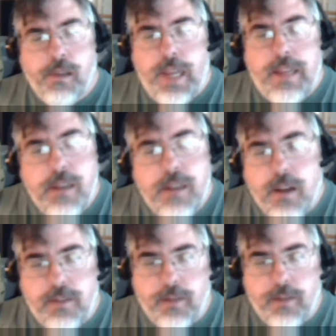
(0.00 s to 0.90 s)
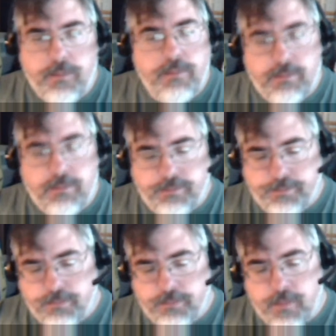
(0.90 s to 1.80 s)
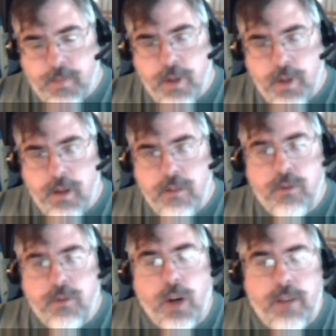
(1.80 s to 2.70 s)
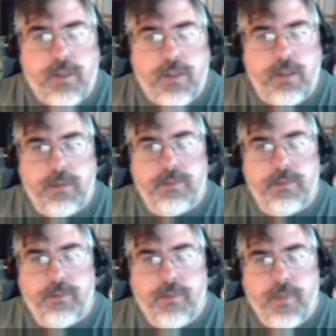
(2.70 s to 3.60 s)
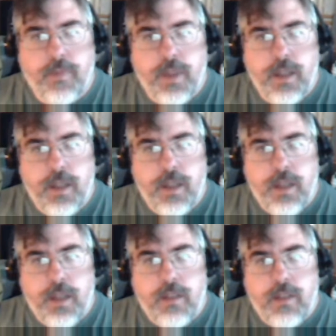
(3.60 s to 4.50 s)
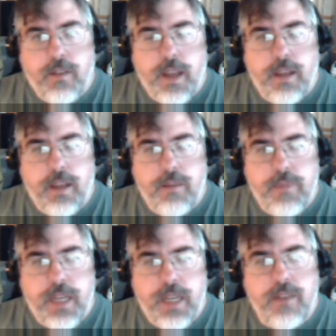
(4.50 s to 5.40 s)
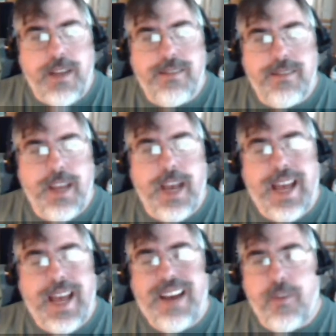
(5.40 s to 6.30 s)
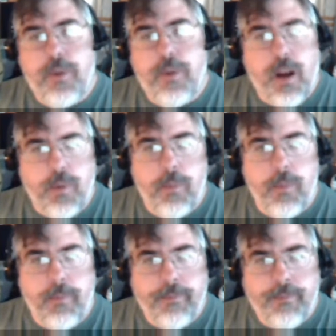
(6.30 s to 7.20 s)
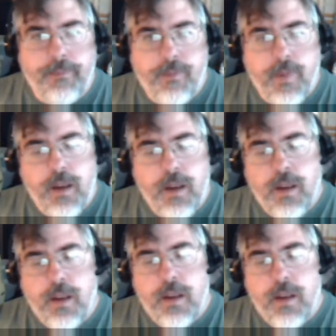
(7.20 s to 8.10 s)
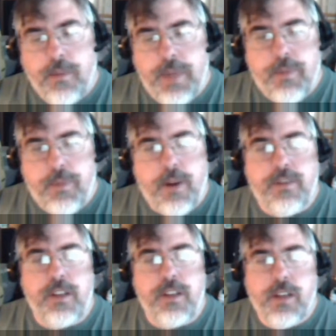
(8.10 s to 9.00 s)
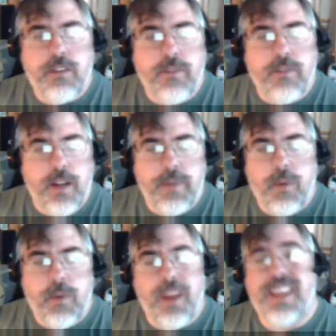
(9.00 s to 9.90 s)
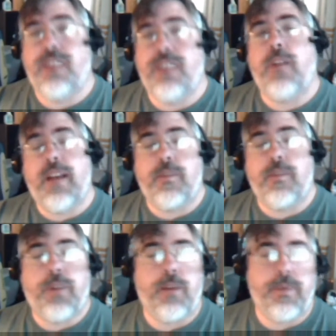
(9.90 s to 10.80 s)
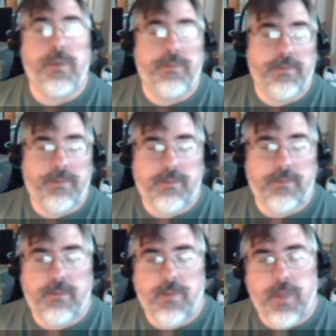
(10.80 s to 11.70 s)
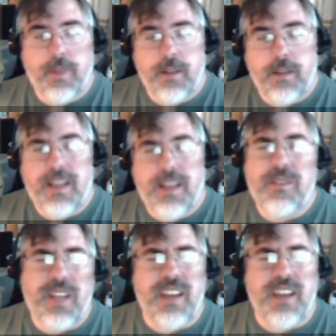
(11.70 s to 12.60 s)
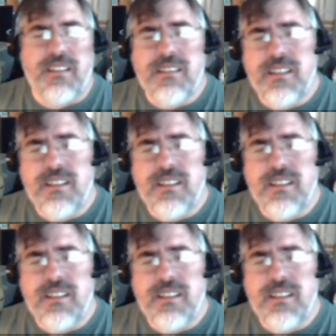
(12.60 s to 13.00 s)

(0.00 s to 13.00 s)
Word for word: Ad nauseum. Forever. It's like, because I say I have a problem, people have to justify to me why they don't have a problem. I don't care.